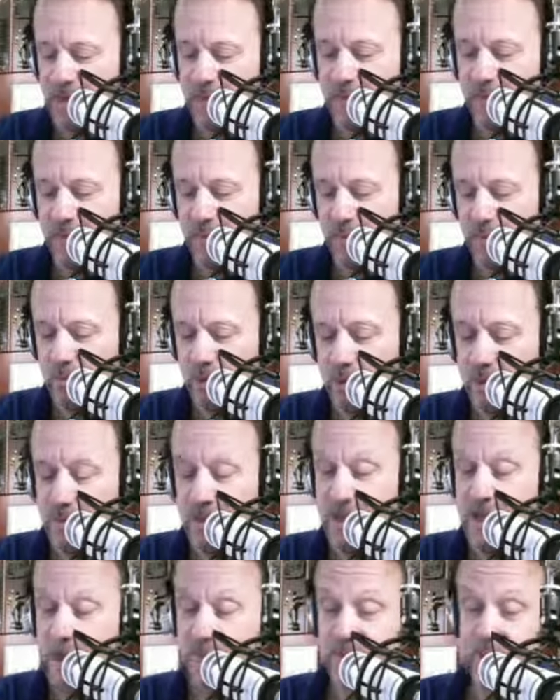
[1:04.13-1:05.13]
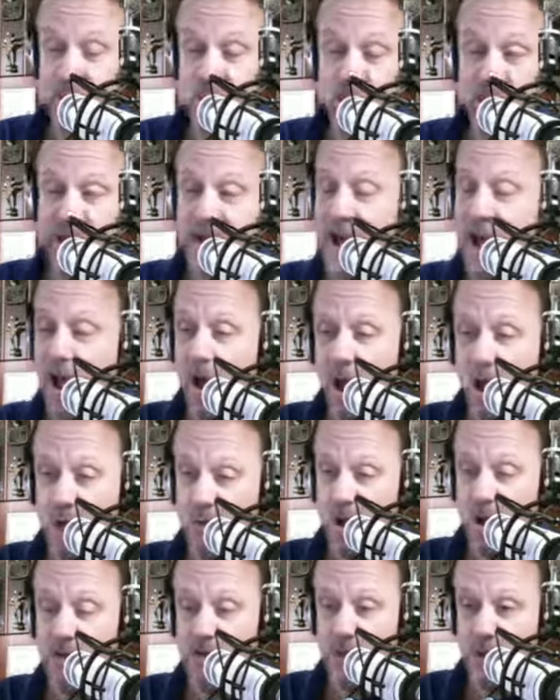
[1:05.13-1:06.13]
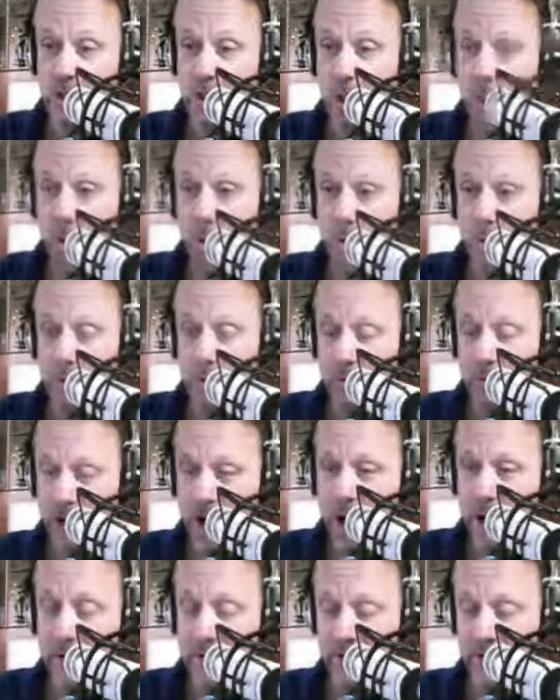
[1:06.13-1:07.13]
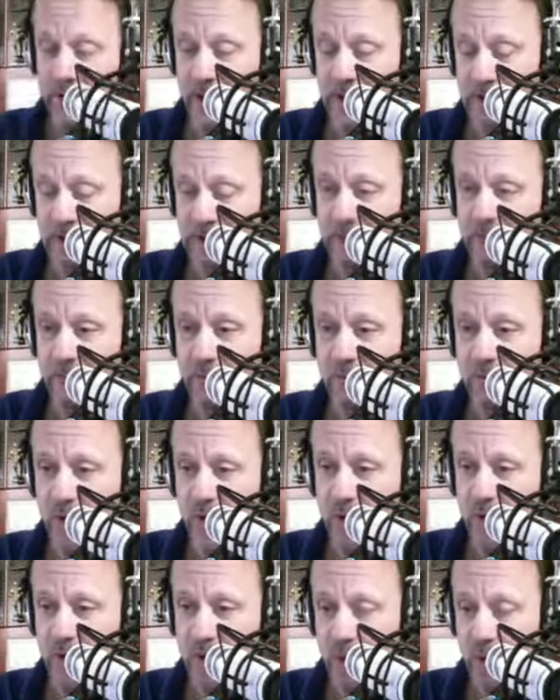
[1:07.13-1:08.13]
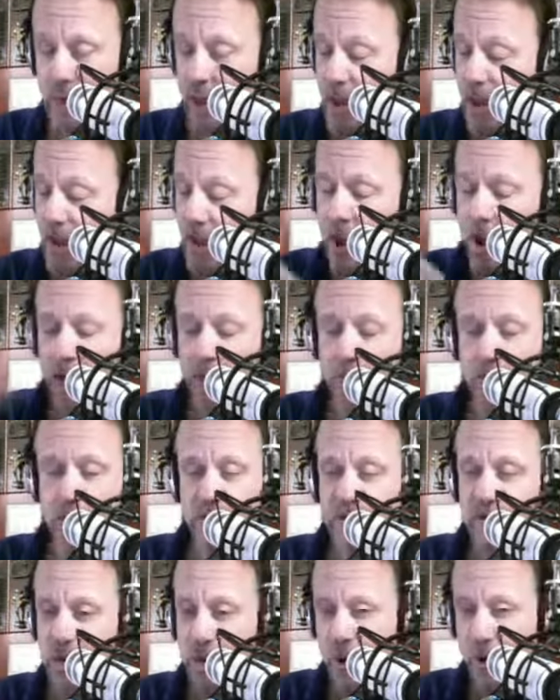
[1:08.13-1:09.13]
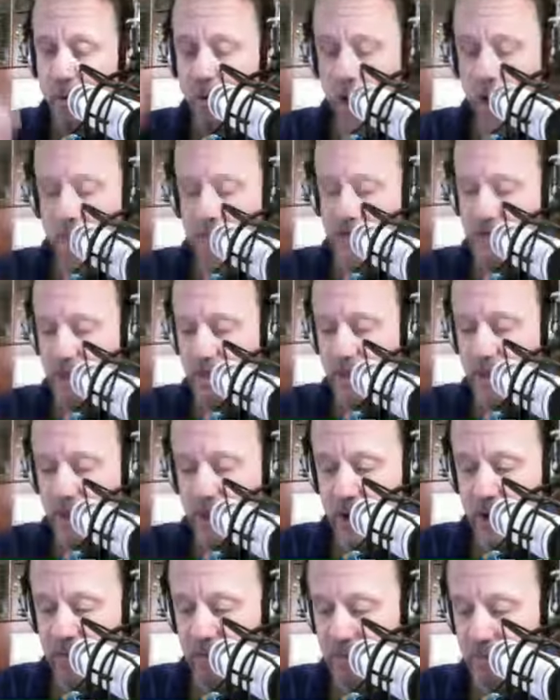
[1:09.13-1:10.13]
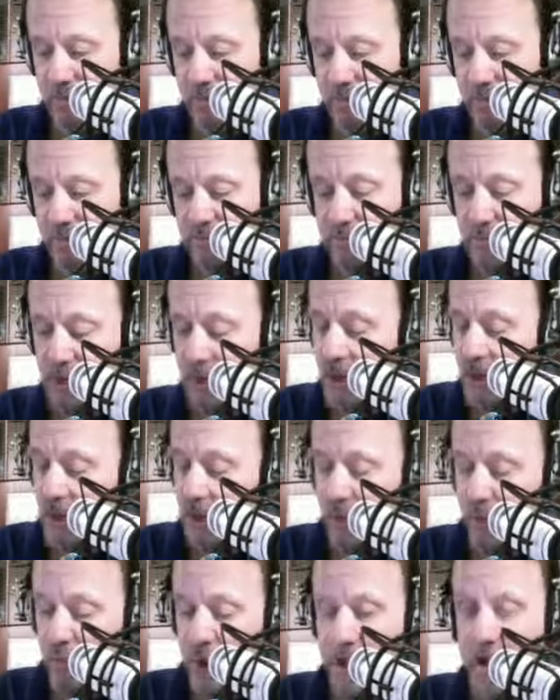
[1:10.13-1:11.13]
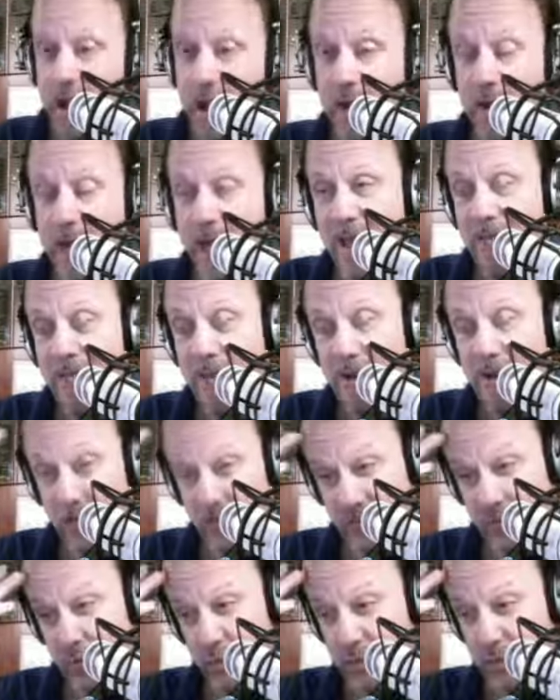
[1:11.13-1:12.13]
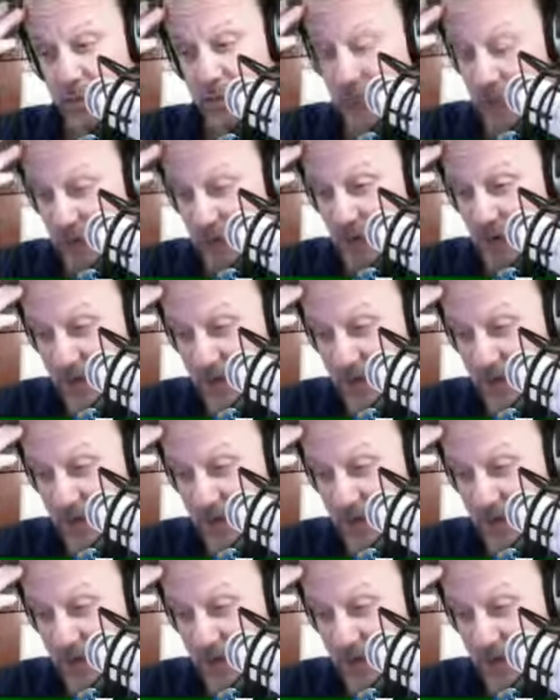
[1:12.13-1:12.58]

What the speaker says: have been interviewed millions of times, and right now, all across the globe, and we are IT Radio, all across the globe, authors are being interviewed right now. And I've interviewed